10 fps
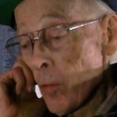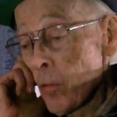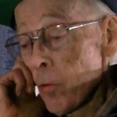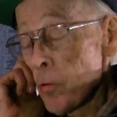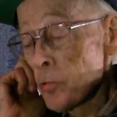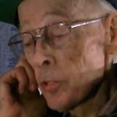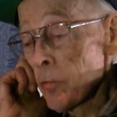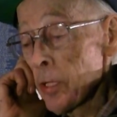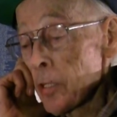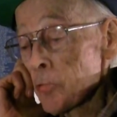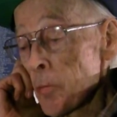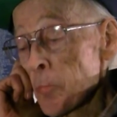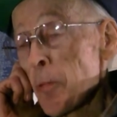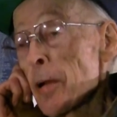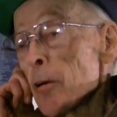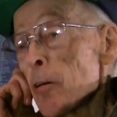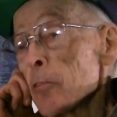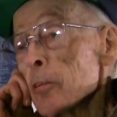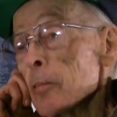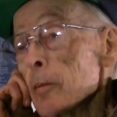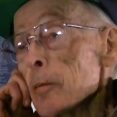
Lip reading: Corsair. We had stripped paint off it,